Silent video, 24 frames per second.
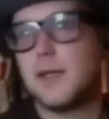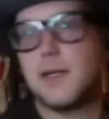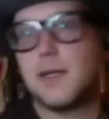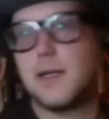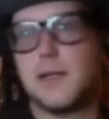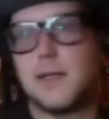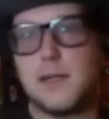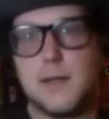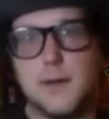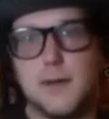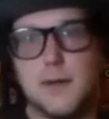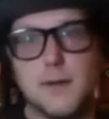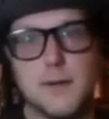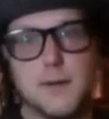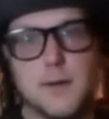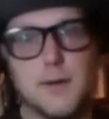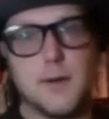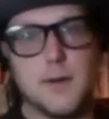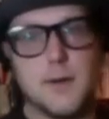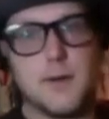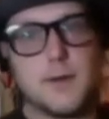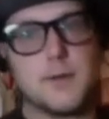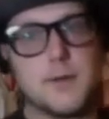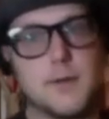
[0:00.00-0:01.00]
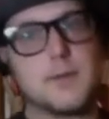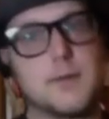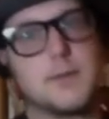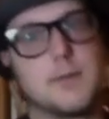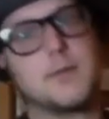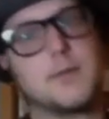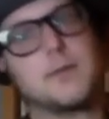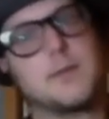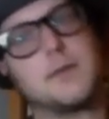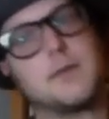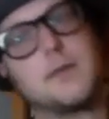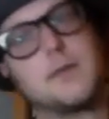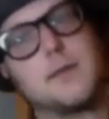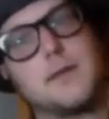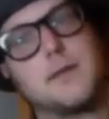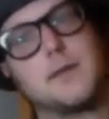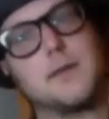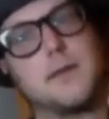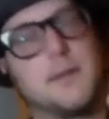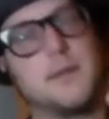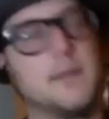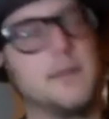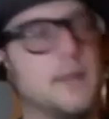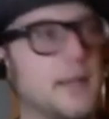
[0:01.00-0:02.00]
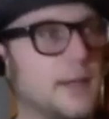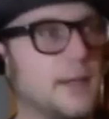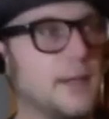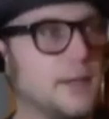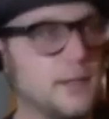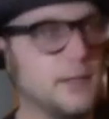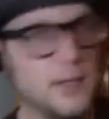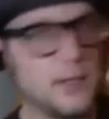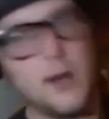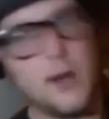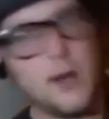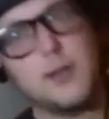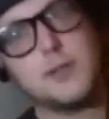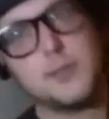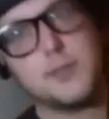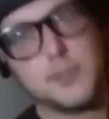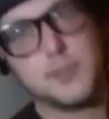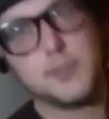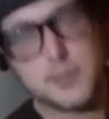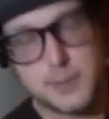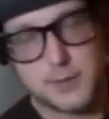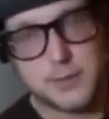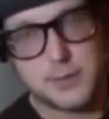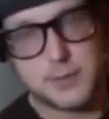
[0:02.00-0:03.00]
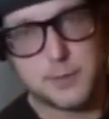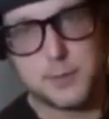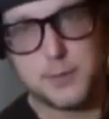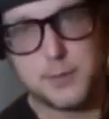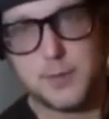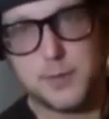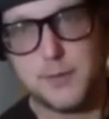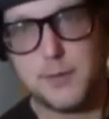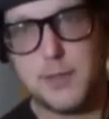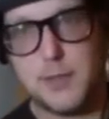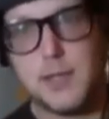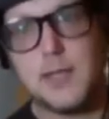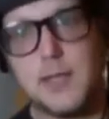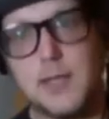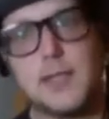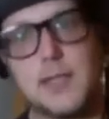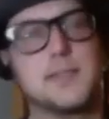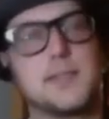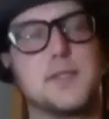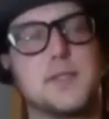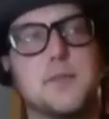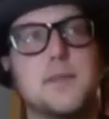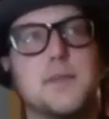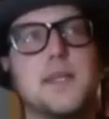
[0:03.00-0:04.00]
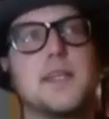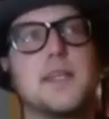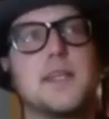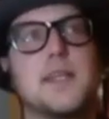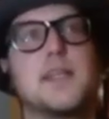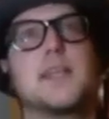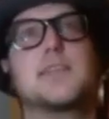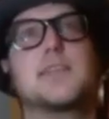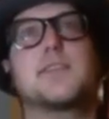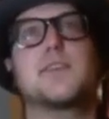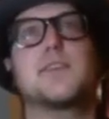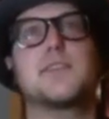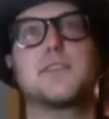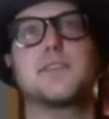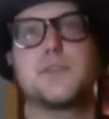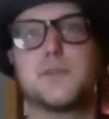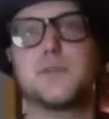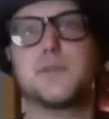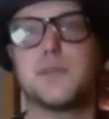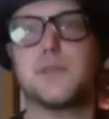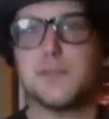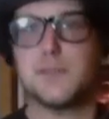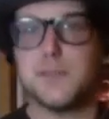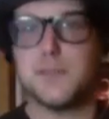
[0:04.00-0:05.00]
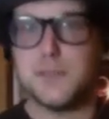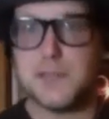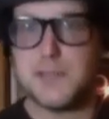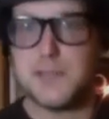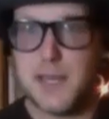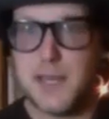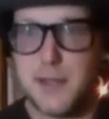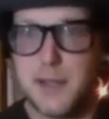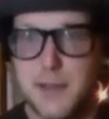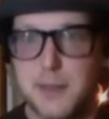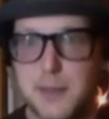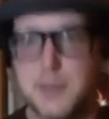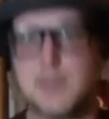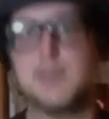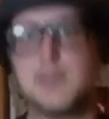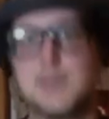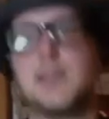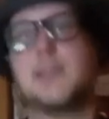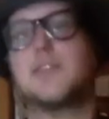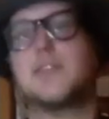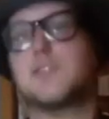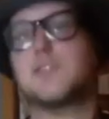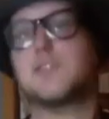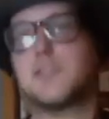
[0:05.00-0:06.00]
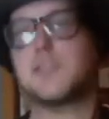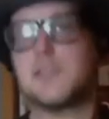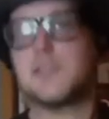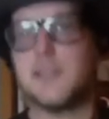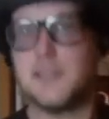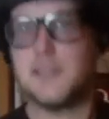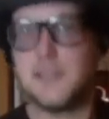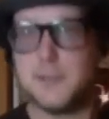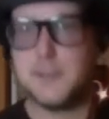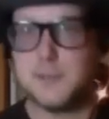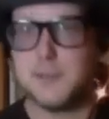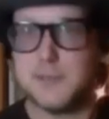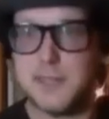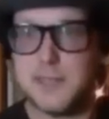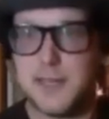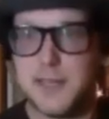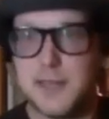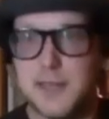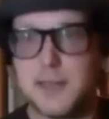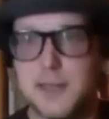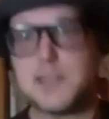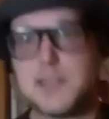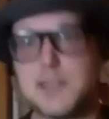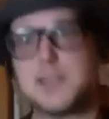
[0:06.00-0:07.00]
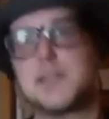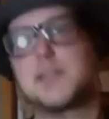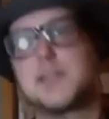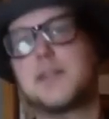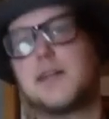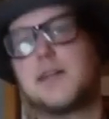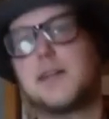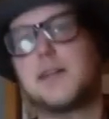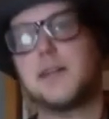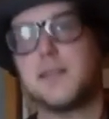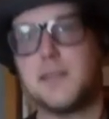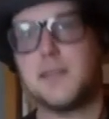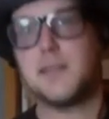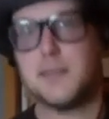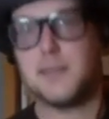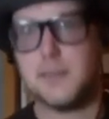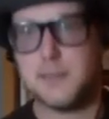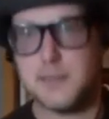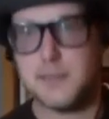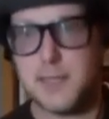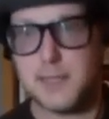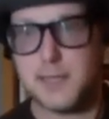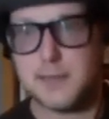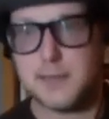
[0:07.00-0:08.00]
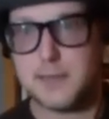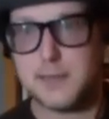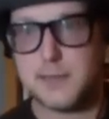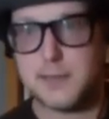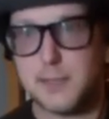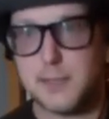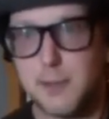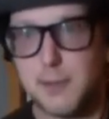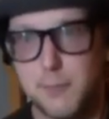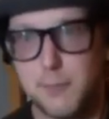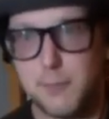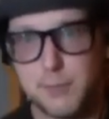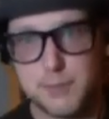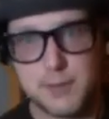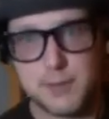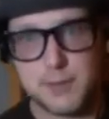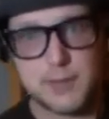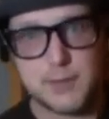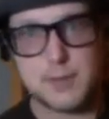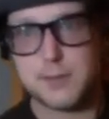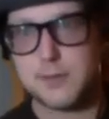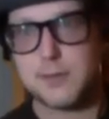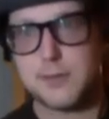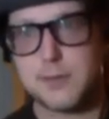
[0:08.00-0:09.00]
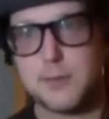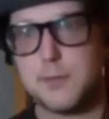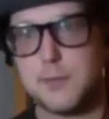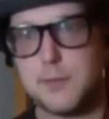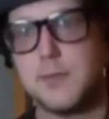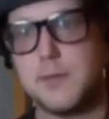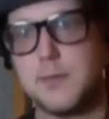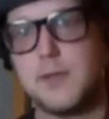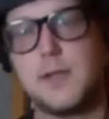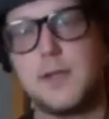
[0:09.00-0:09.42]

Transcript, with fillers: you know, our inherent consciousness or whatever. To me, that's also a little death, and it's just little deaths and little deaths until hopefully there's no